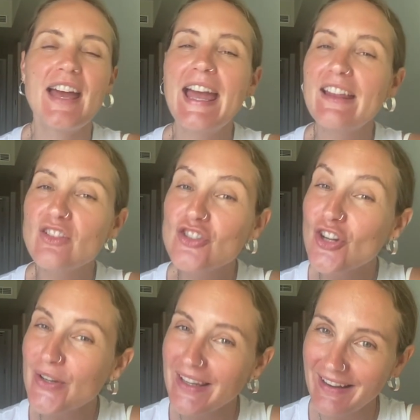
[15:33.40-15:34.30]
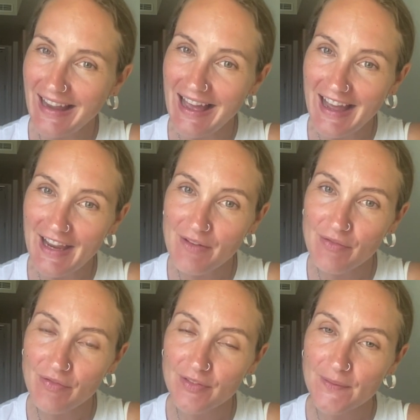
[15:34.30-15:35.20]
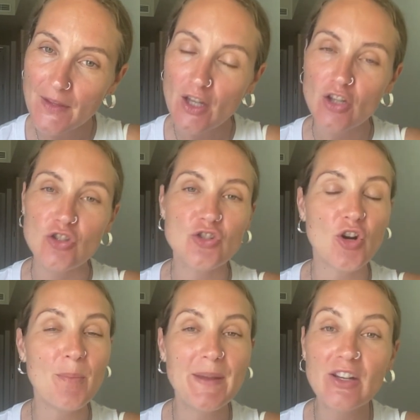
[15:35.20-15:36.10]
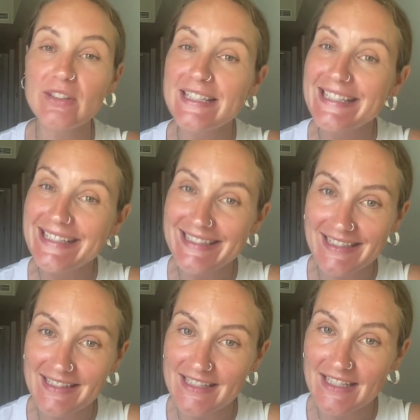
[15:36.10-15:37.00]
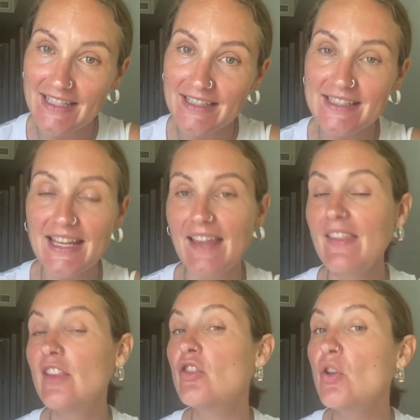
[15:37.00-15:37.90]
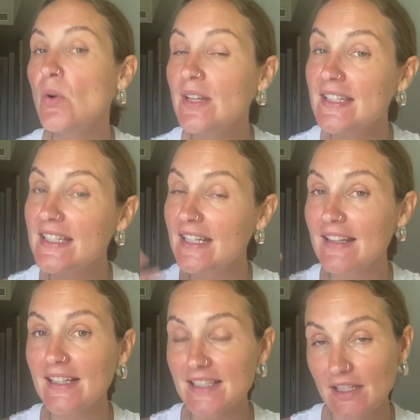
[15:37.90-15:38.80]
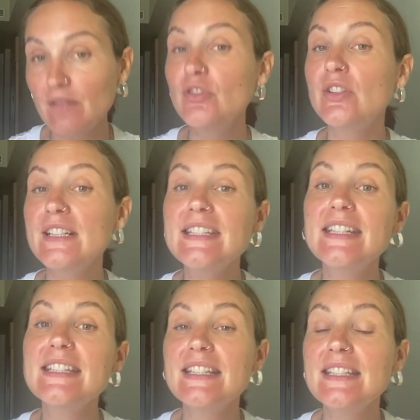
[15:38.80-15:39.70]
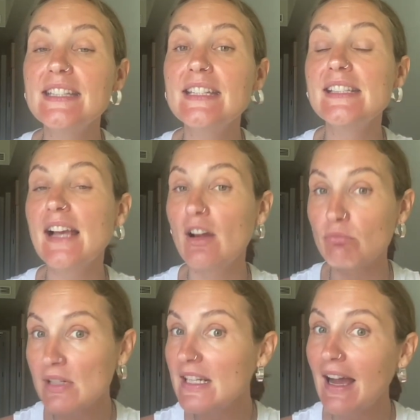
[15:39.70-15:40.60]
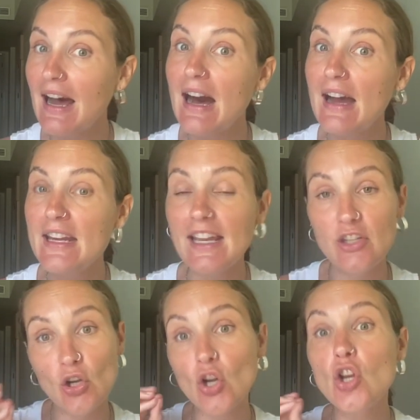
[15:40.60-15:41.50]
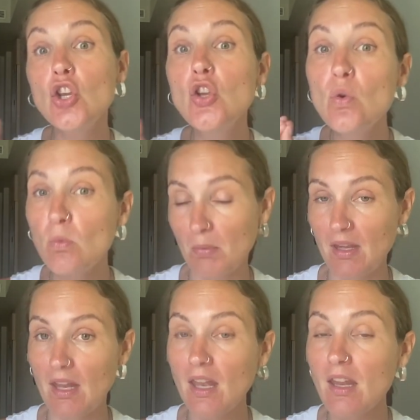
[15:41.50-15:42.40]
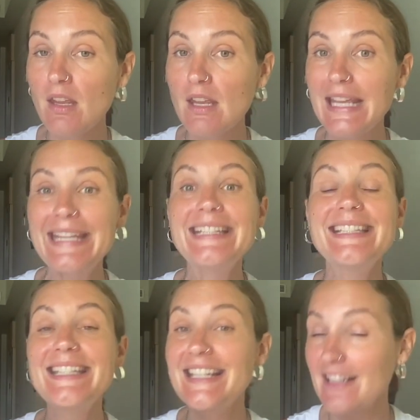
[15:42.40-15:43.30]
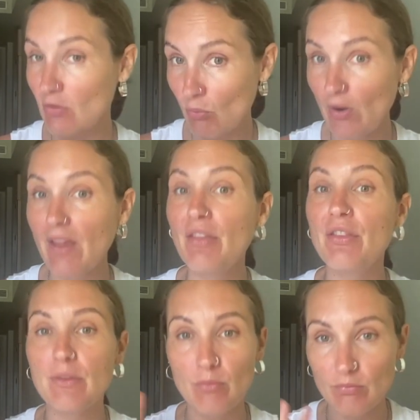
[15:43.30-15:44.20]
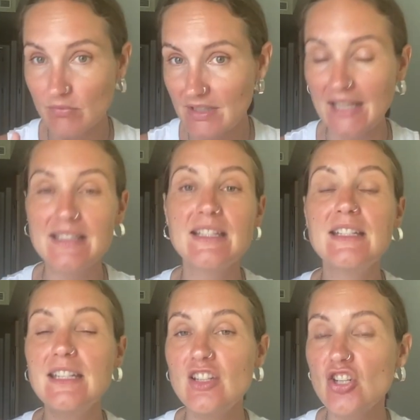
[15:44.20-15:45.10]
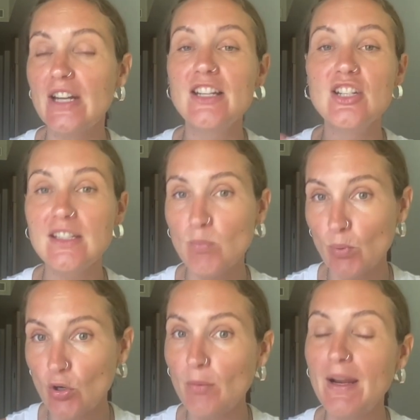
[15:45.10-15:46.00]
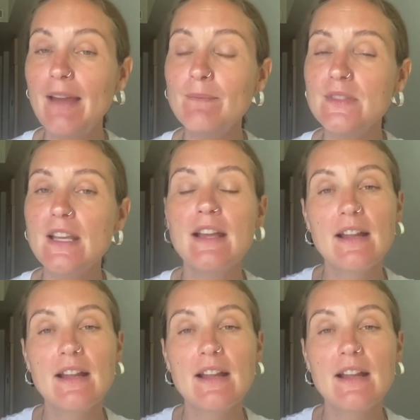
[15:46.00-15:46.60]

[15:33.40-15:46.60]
enjoying life, dropping resistances, and noticing that if the resistances are really high and your human is dealing with density, challenges, problems,